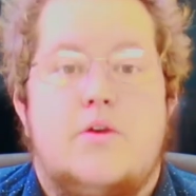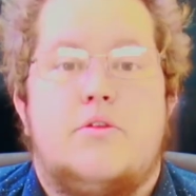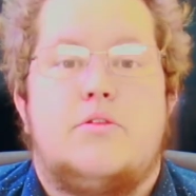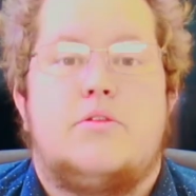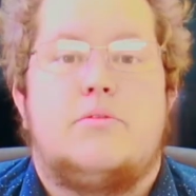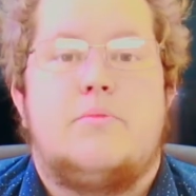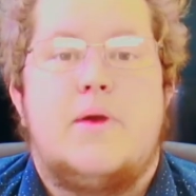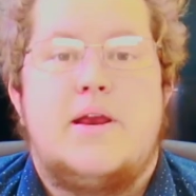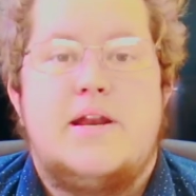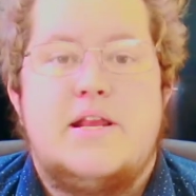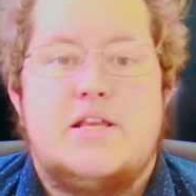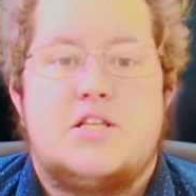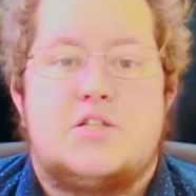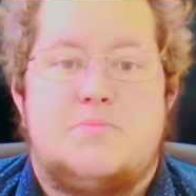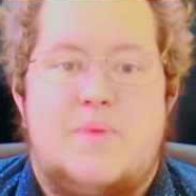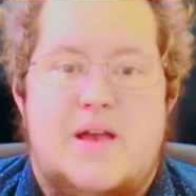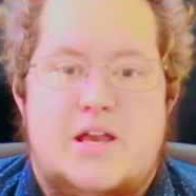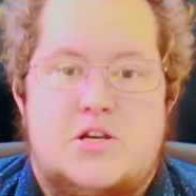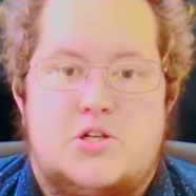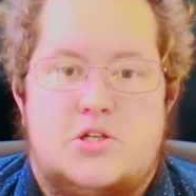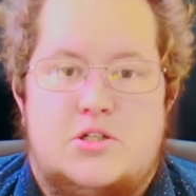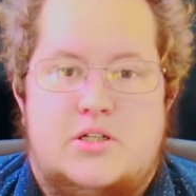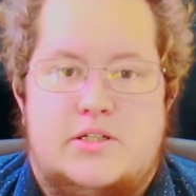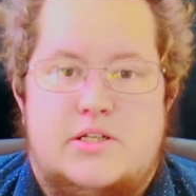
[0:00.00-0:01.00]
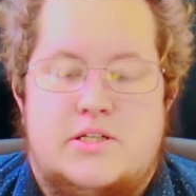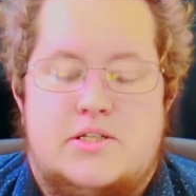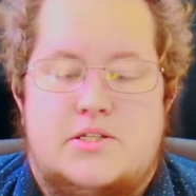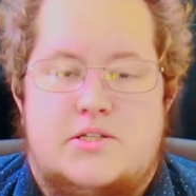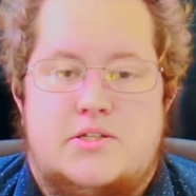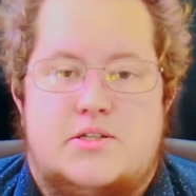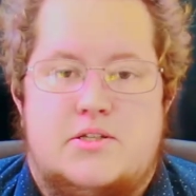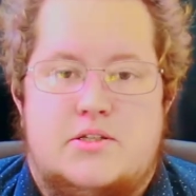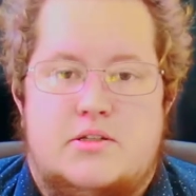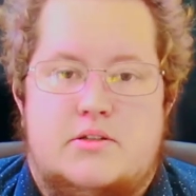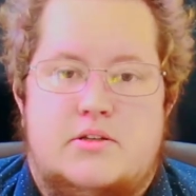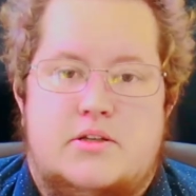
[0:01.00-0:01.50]
3D
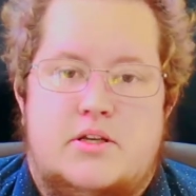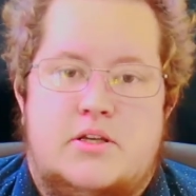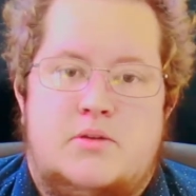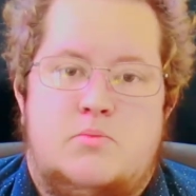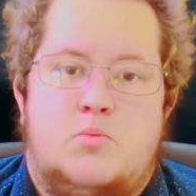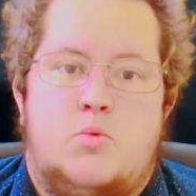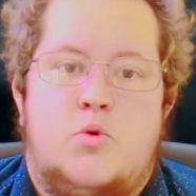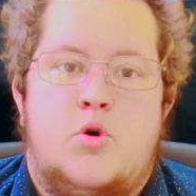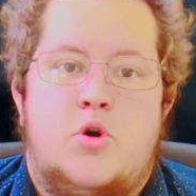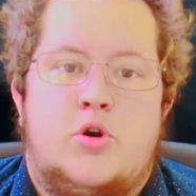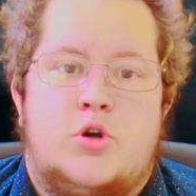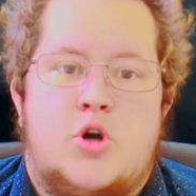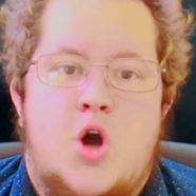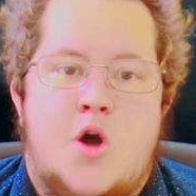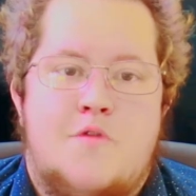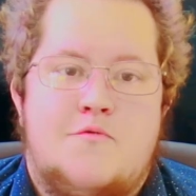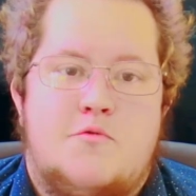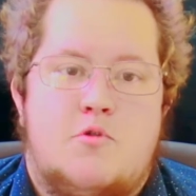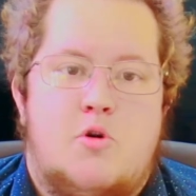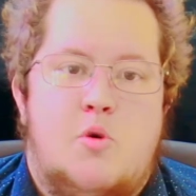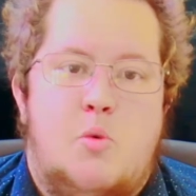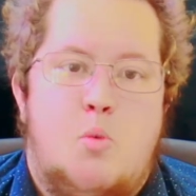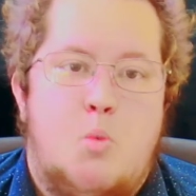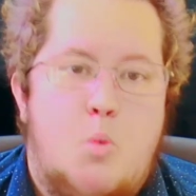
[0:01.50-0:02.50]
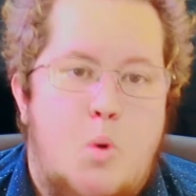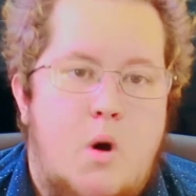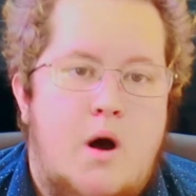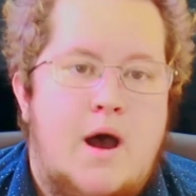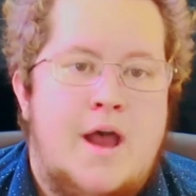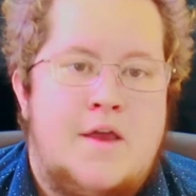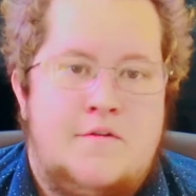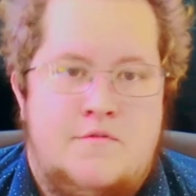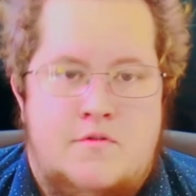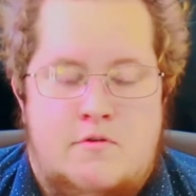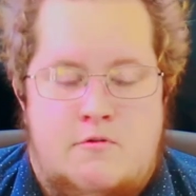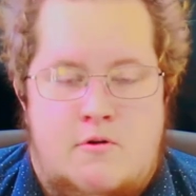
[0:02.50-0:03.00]
specialists can work over a
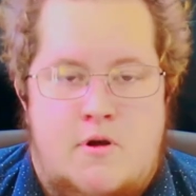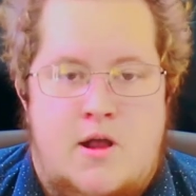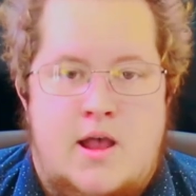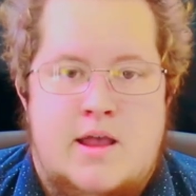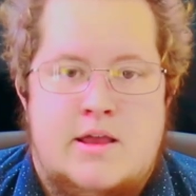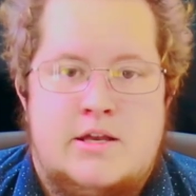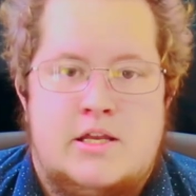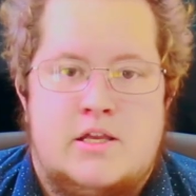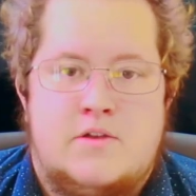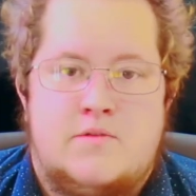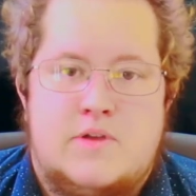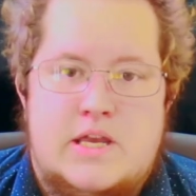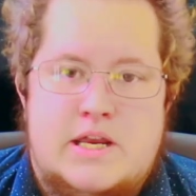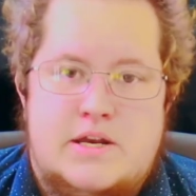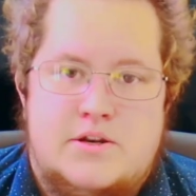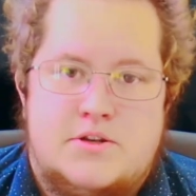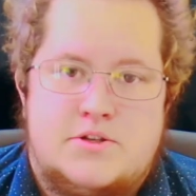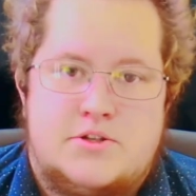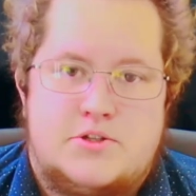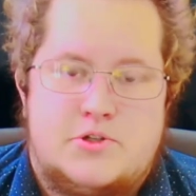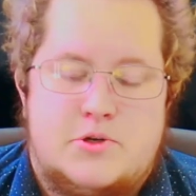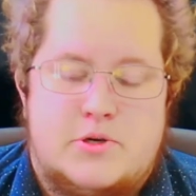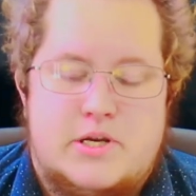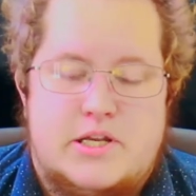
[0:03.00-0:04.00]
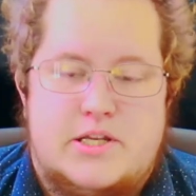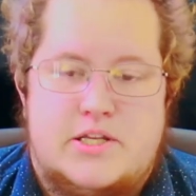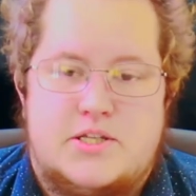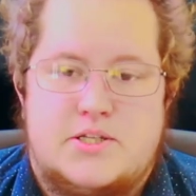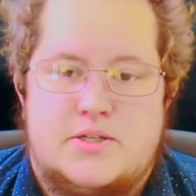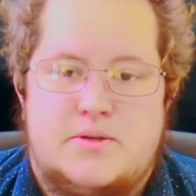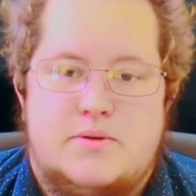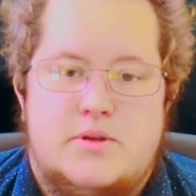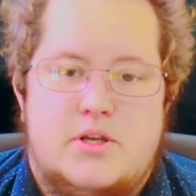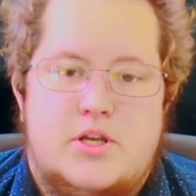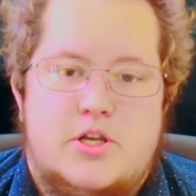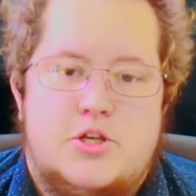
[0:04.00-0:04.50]
wide variety of
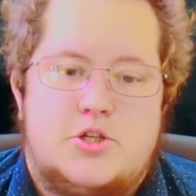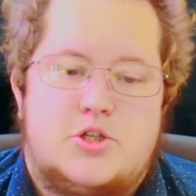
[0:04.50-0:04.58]
industries.